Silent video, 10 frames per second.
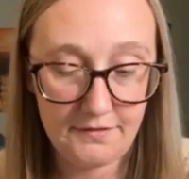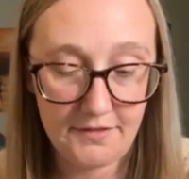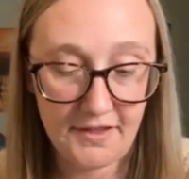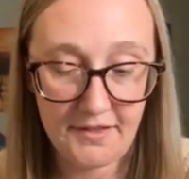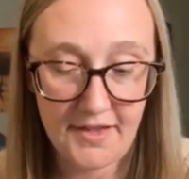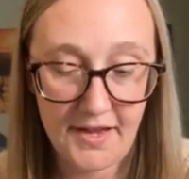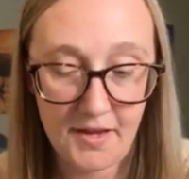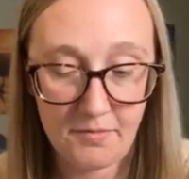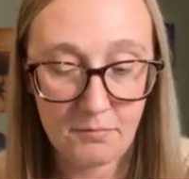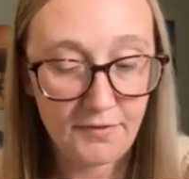that
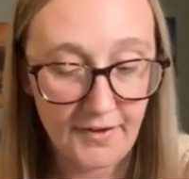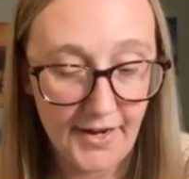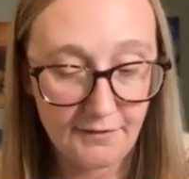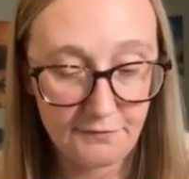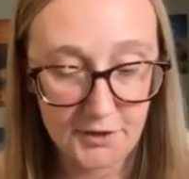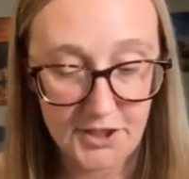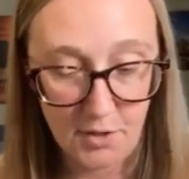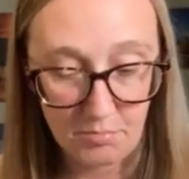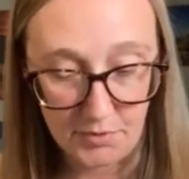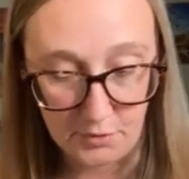they provide for
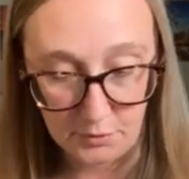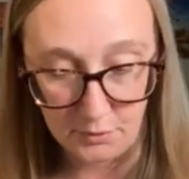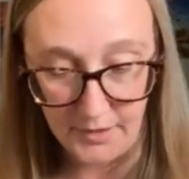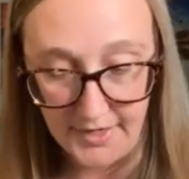shampoo,